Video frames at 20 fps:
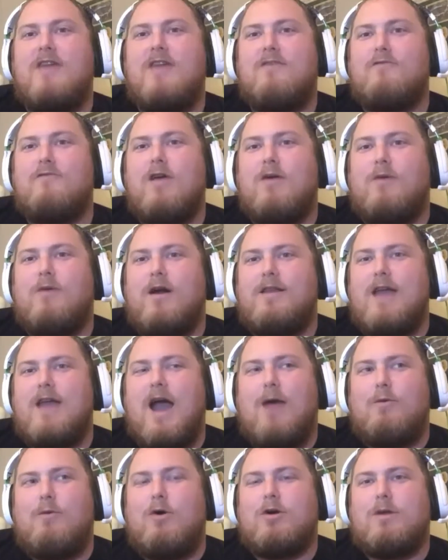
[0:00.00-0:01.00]
a real one.
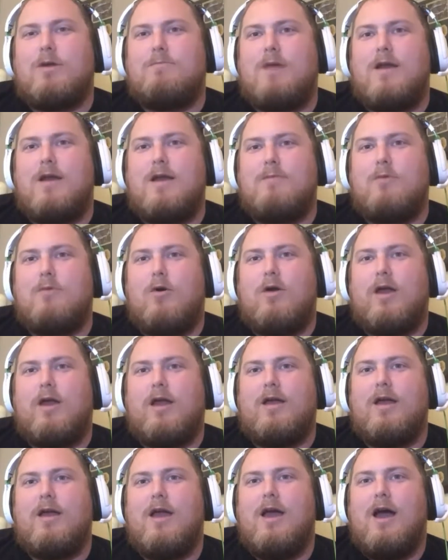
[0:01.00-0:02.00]
Yeah, I woke up Monday
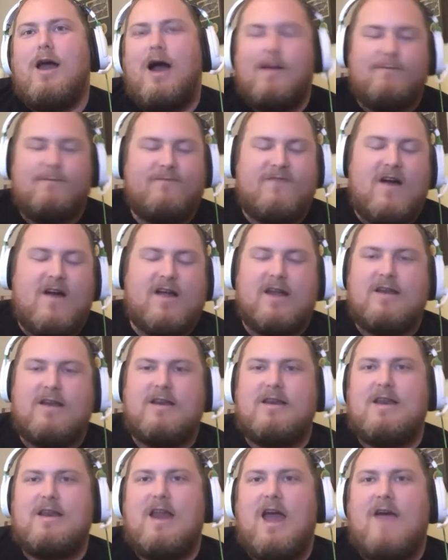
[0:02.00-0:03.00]
morning. I'm
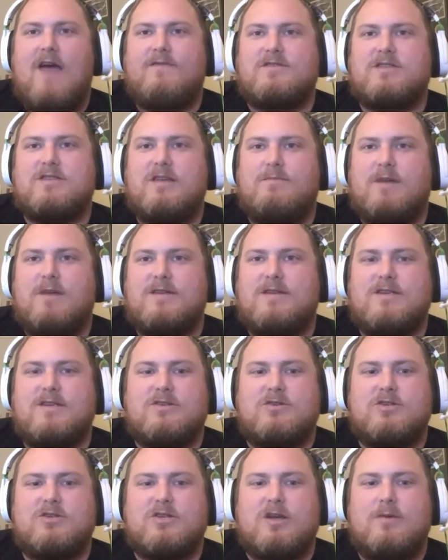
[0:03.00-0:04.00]
fucking half asleep. My
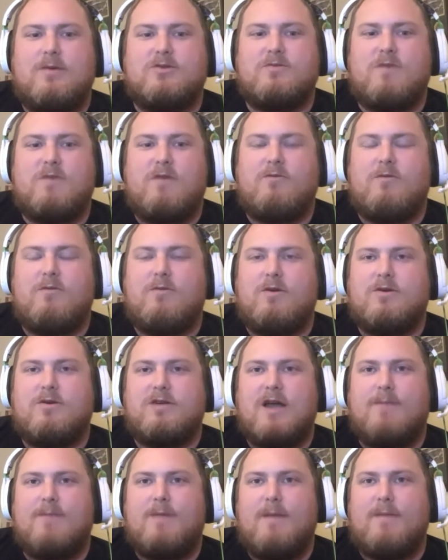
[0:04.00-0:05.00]
sister just comes to my room and goes,
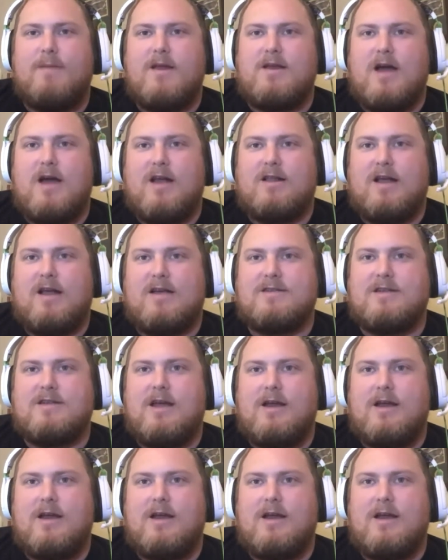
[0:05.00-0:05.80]
yeah, Pepe died last night.